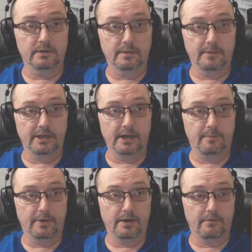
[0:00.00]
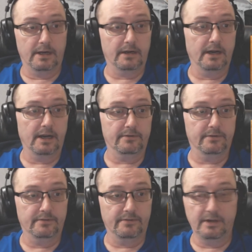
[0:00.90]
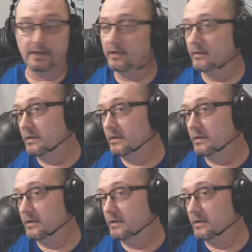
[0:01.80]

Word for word: Let me get up here where I can actually see it.